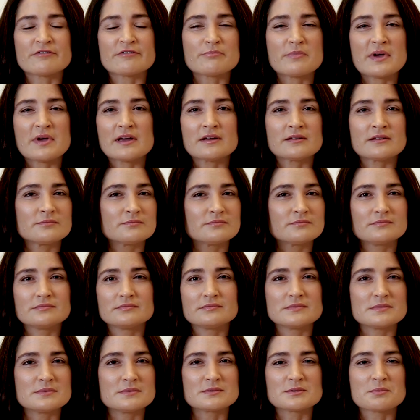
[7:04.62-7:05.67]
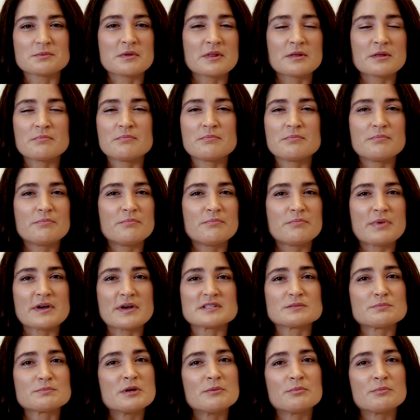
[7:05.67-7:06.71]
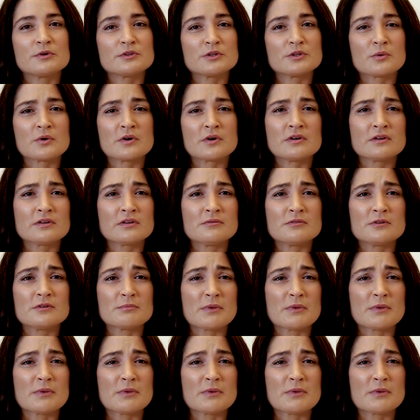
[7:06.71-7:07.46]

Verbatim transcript: I've met some of the best people in the world,